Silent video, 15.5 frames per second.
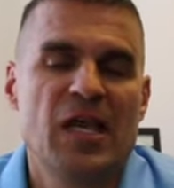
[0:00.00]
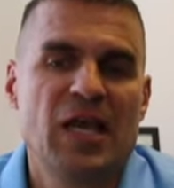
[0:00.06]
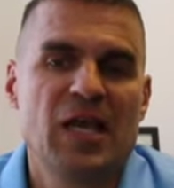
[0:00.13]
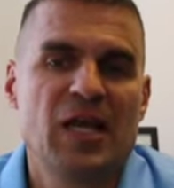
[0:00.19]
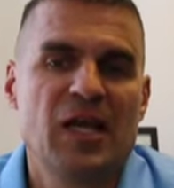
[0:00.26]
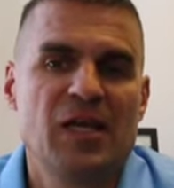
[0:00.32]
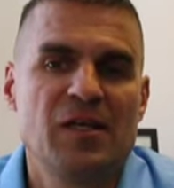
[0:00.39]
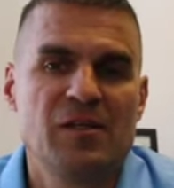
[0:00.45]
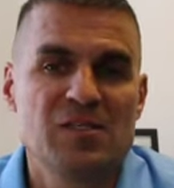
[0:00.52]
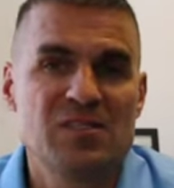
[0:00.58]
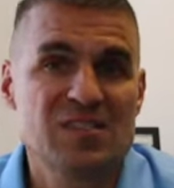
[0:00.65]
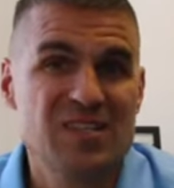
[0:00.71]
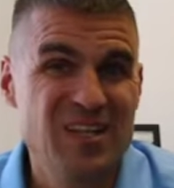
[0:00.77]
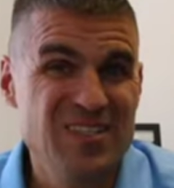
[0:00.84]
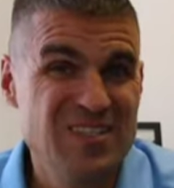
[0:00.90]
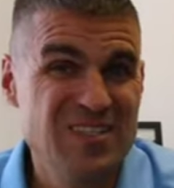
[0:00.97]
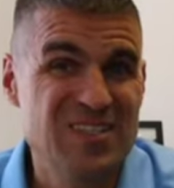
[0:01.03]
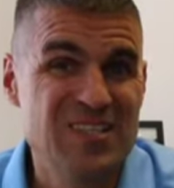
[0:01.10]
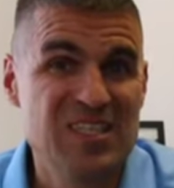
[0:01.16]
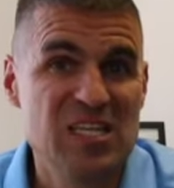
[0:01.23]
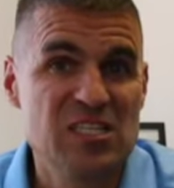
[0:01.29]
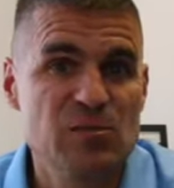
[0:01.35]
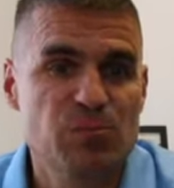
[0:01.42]
And I discussed
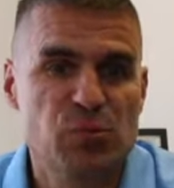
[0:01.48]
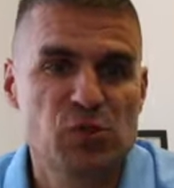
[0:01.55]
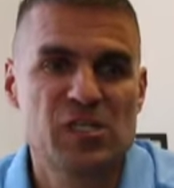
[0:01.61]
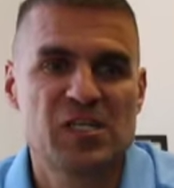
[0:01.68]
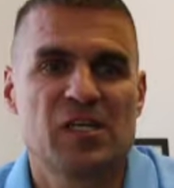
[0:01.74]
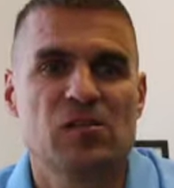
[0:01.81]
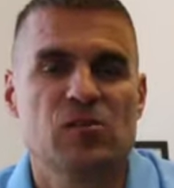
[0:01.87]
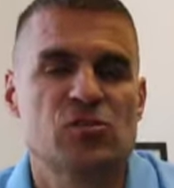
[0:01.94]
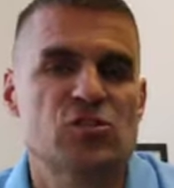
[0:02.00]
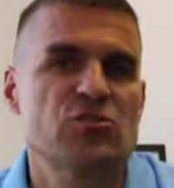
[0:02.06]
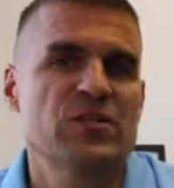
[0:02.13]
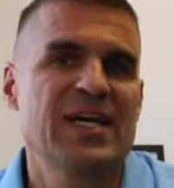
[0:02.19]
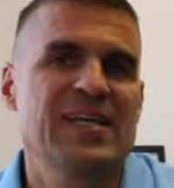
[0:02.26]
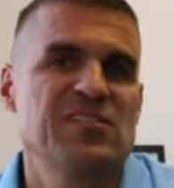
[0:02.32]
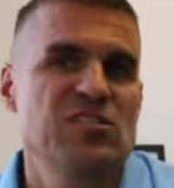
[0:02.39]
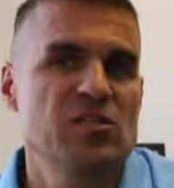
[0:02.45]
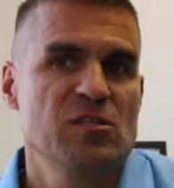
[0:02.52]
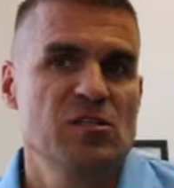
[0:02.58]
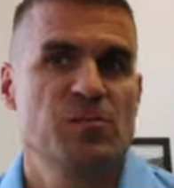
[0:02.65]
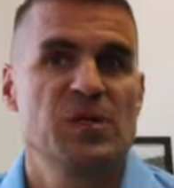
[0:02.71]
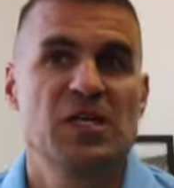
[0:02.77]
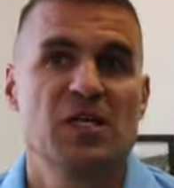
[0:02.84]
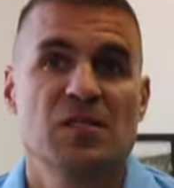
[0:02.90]
this particular strategy
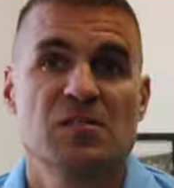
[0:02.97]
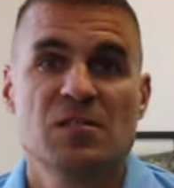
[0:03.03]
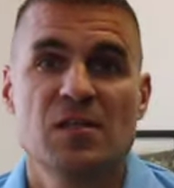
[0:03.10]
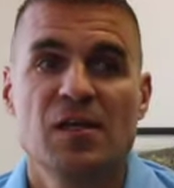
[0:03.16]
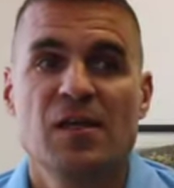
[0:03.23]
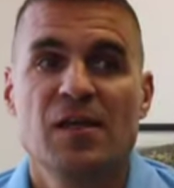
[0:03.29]
because